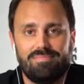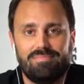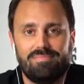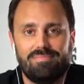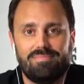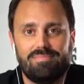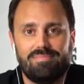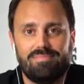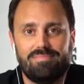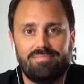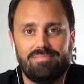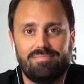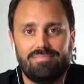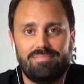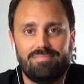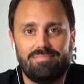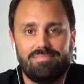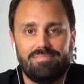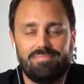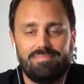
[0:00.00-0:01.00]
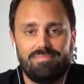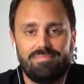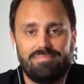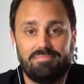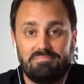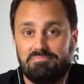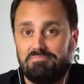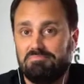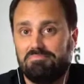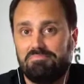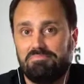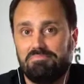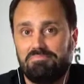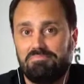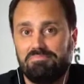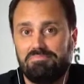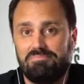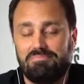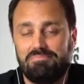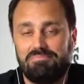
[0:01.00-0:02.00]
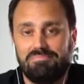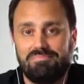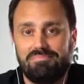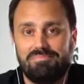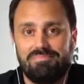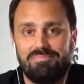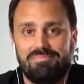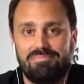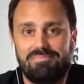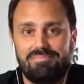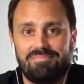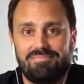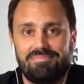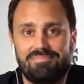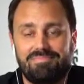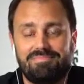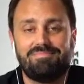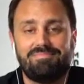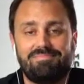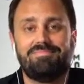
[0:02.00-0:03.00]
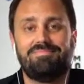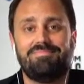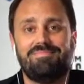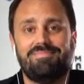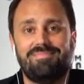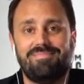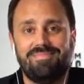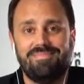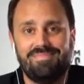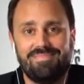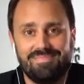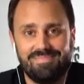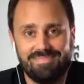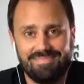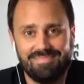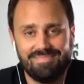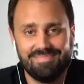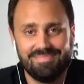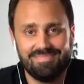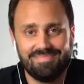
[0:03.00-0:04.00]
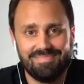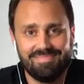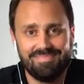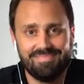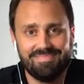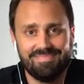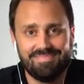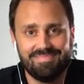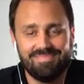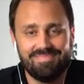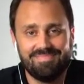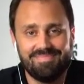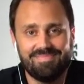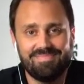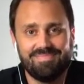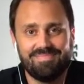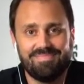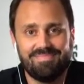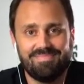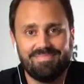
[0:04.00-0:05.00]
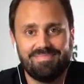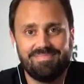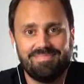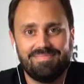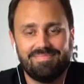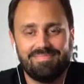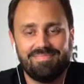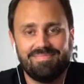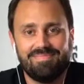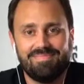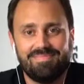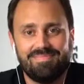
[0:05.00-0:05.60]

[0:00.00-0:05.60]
(not speaking)